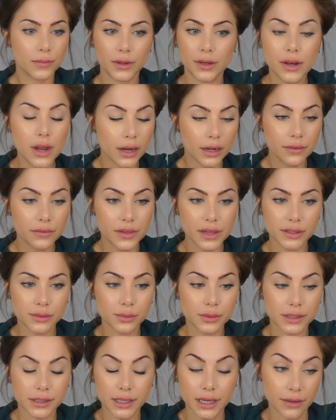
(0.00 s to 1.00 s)
None of this
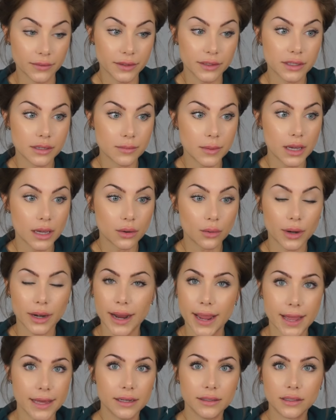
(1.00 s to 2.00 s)
was given to me or
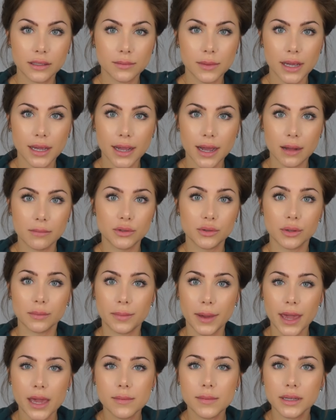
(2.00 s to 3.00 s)
handed to me. I'm
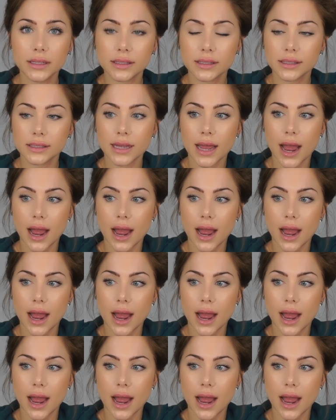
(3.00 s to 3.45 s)
doing payments.